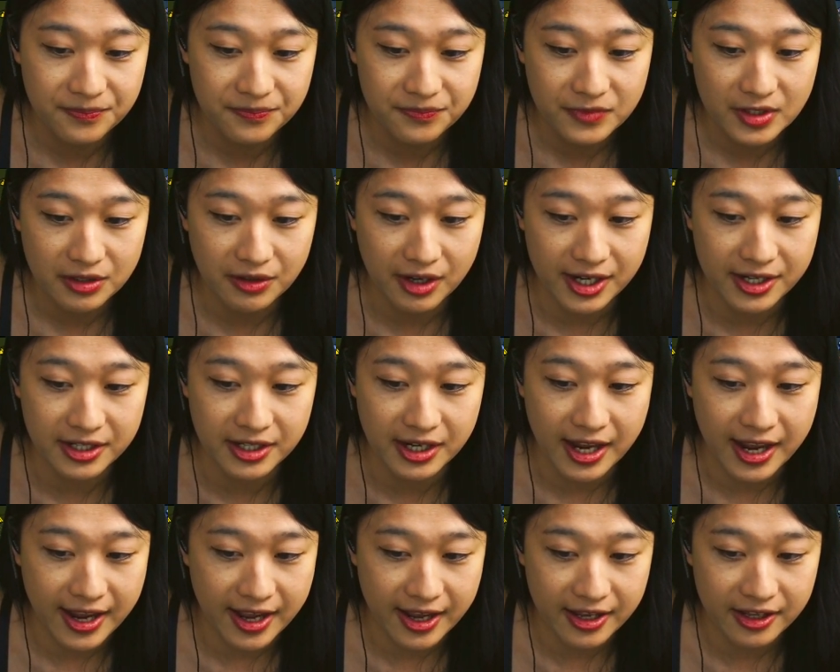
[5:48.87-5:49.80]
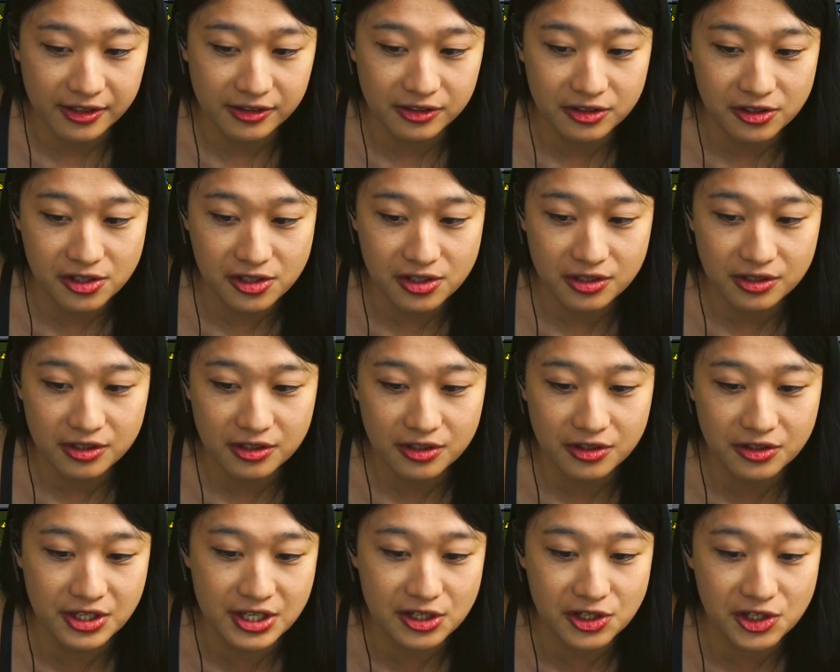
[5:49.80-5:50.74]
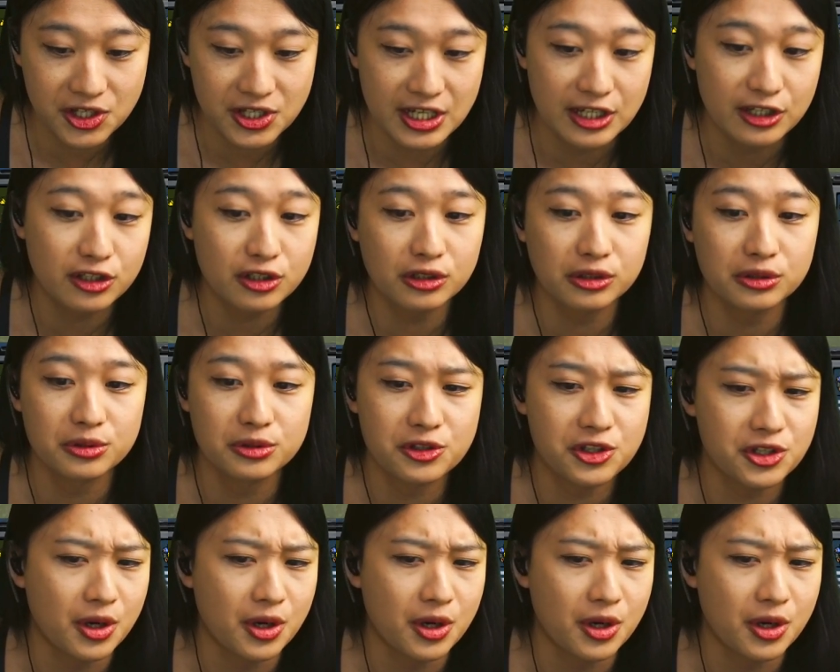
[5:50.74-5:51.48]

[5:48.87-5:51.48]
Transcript: right? And this includes